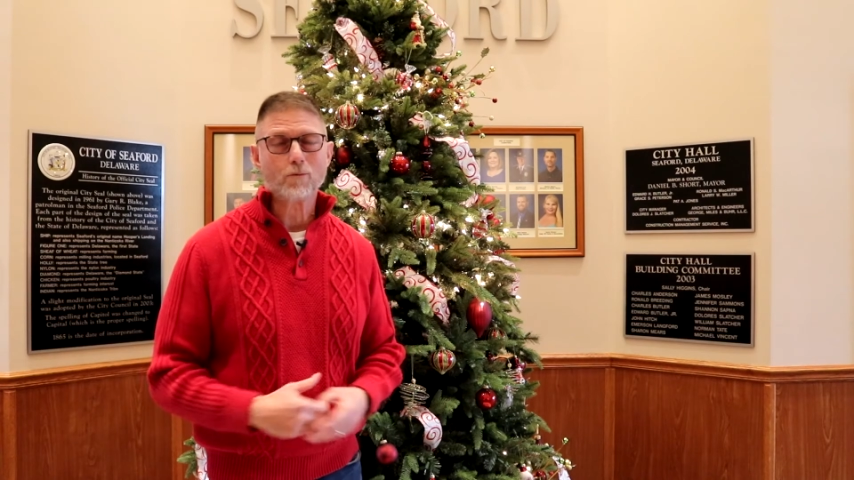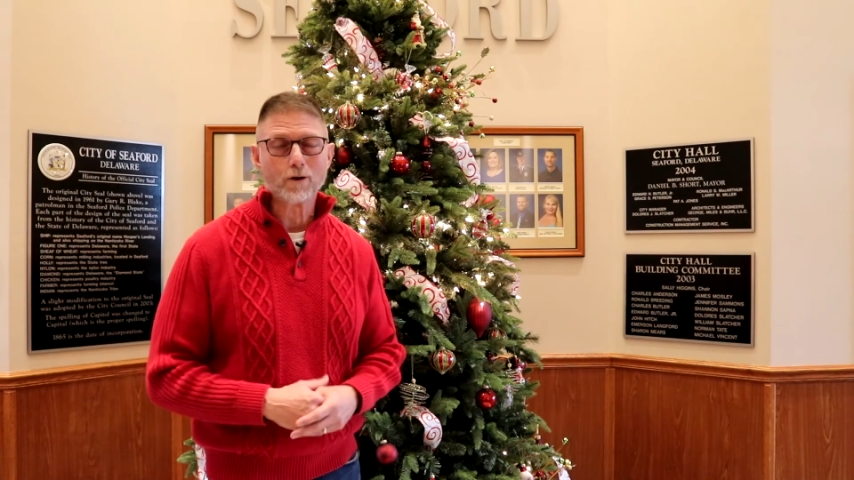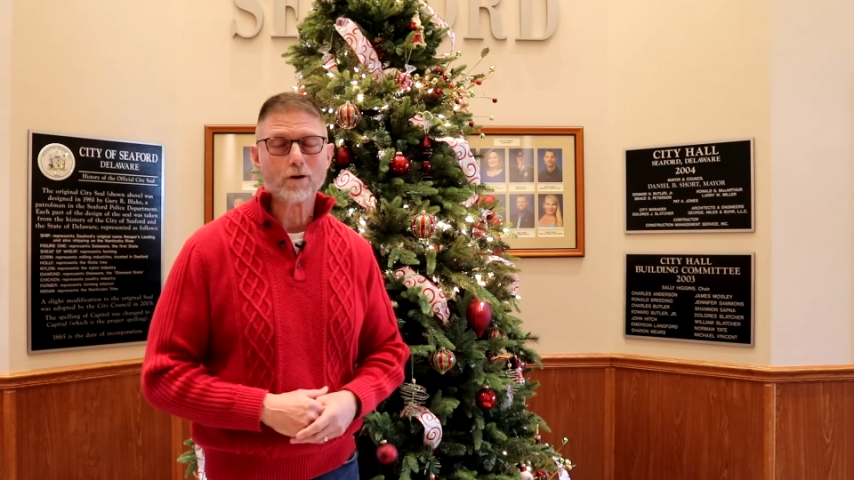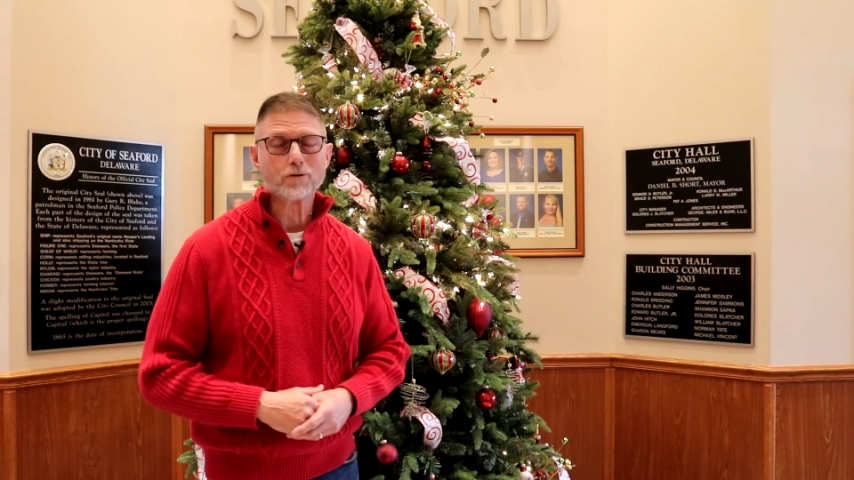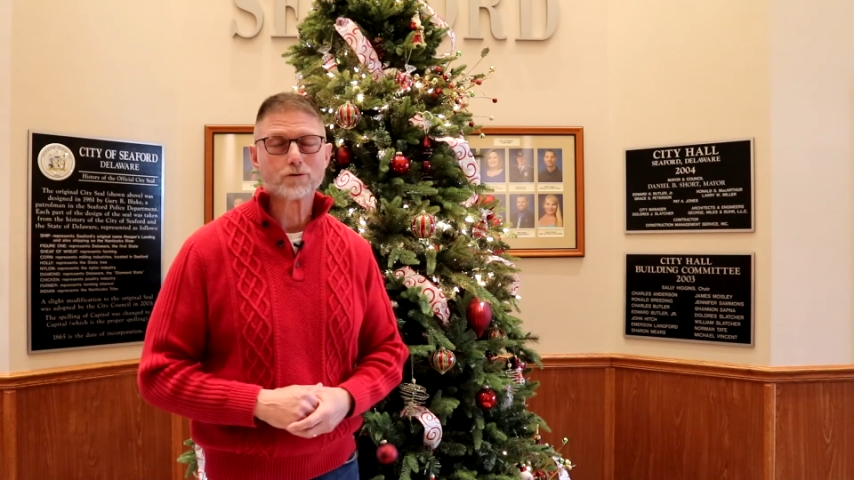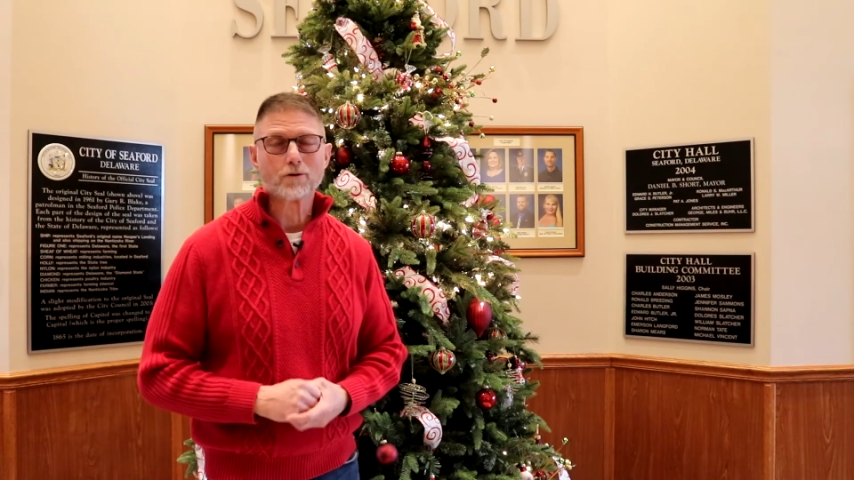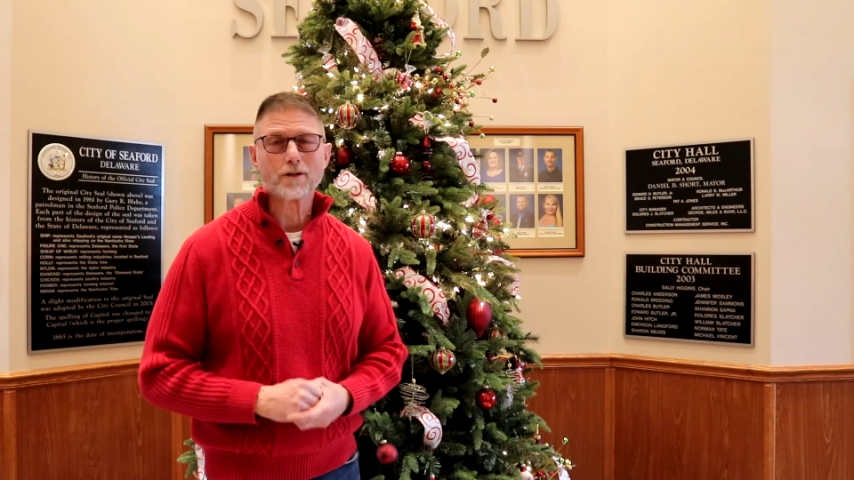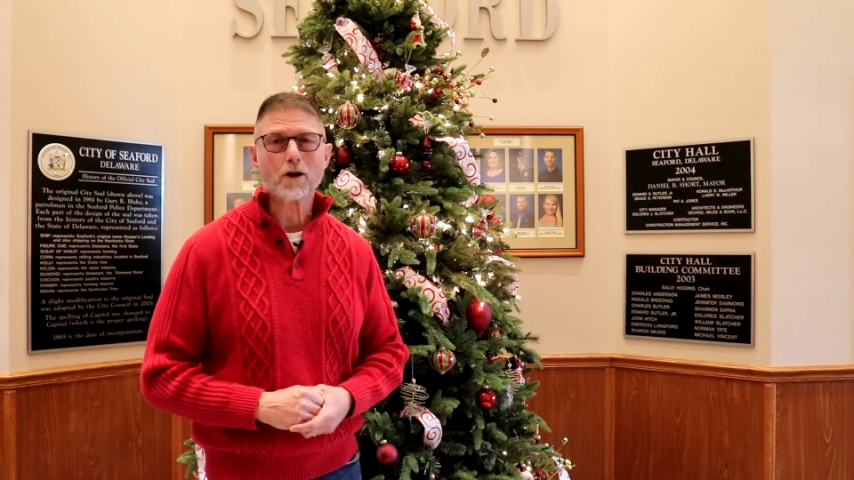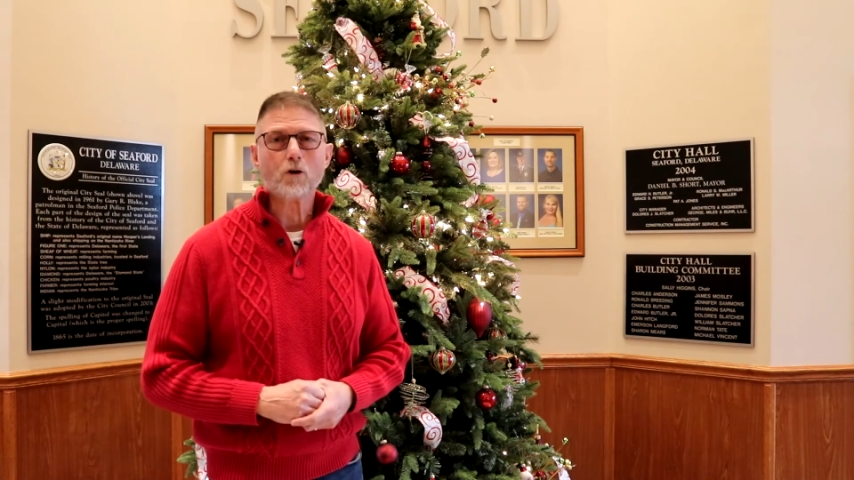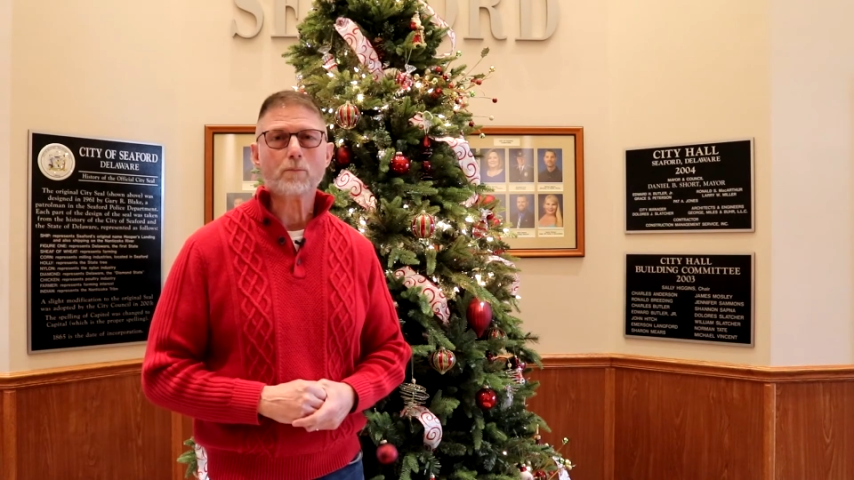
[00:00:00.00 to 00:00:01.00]
We are
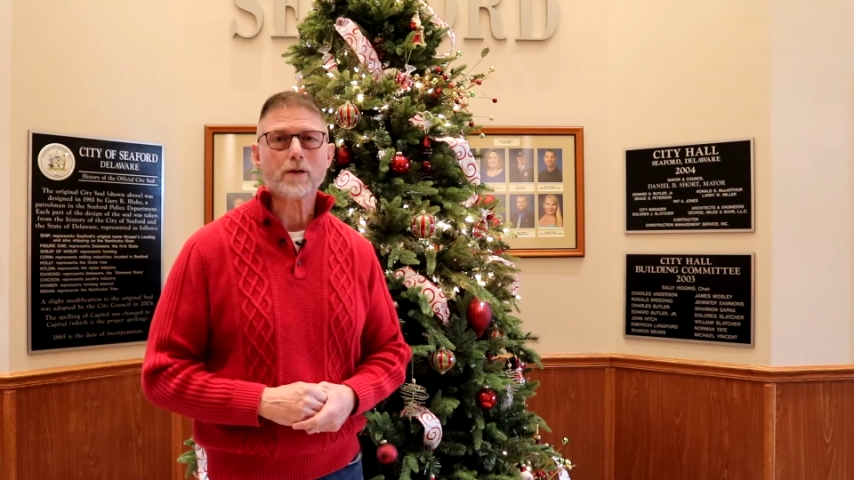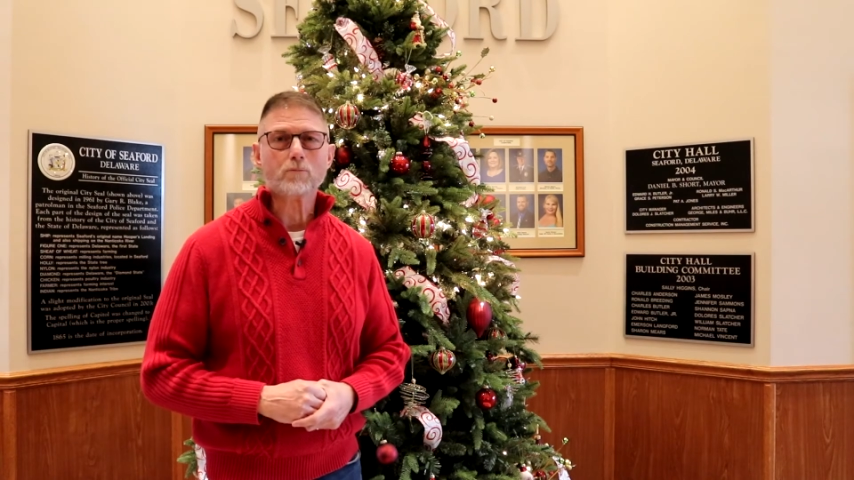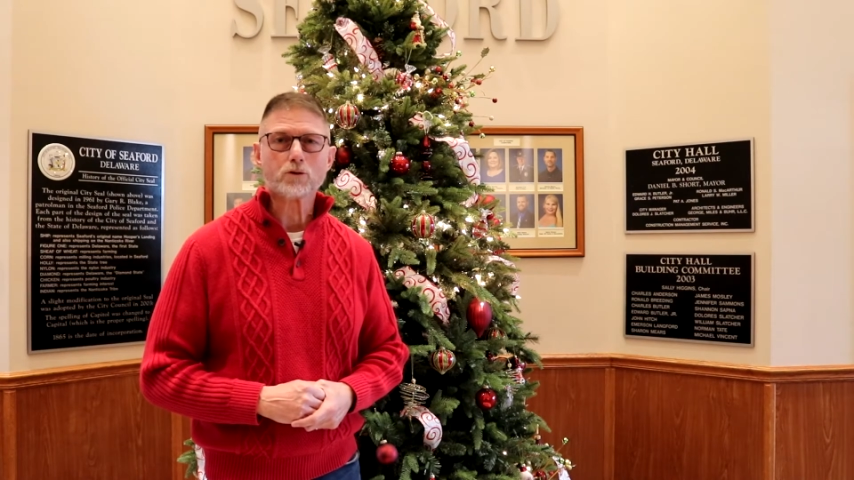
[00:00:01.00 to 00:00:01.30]
certainly hoping,